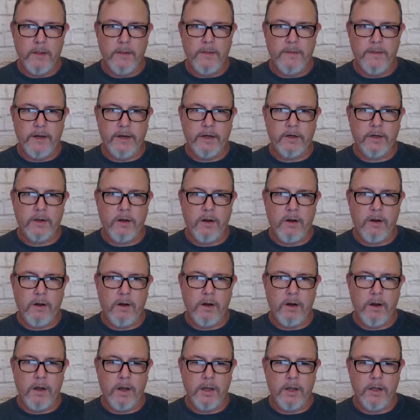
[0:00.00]
that
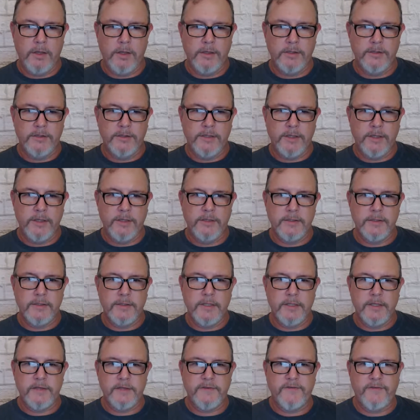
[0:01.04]
causes
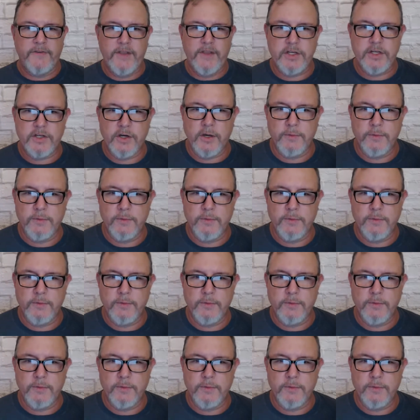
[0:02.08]
this feature.